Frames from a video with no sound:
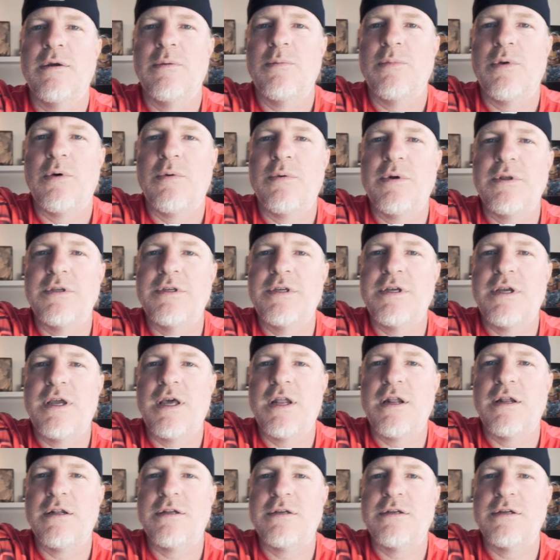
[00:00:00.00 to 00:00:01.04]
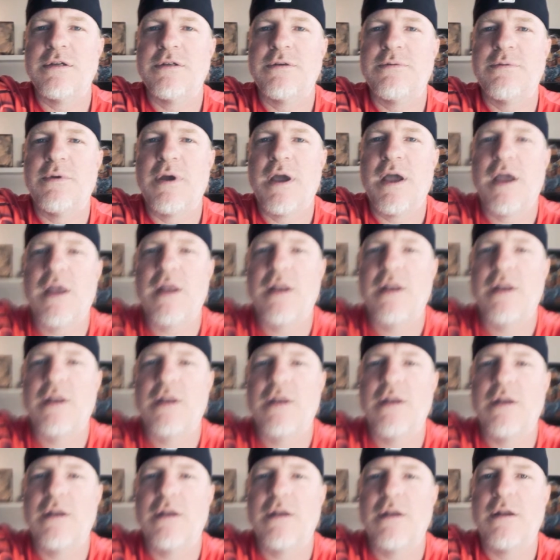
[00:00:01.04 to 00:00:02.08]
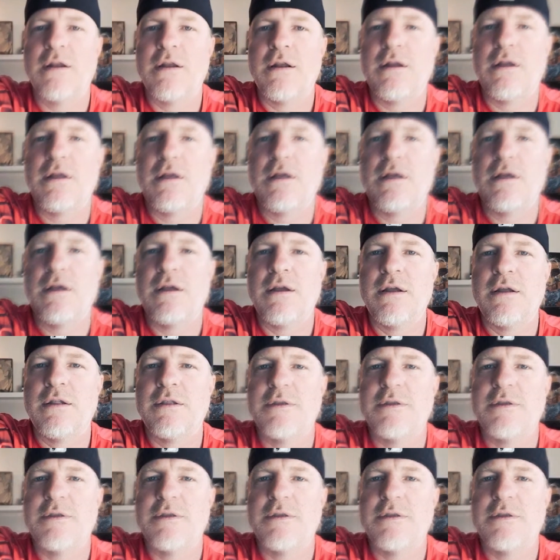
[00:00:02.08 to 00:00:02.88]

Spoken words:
But once you get it just right, it's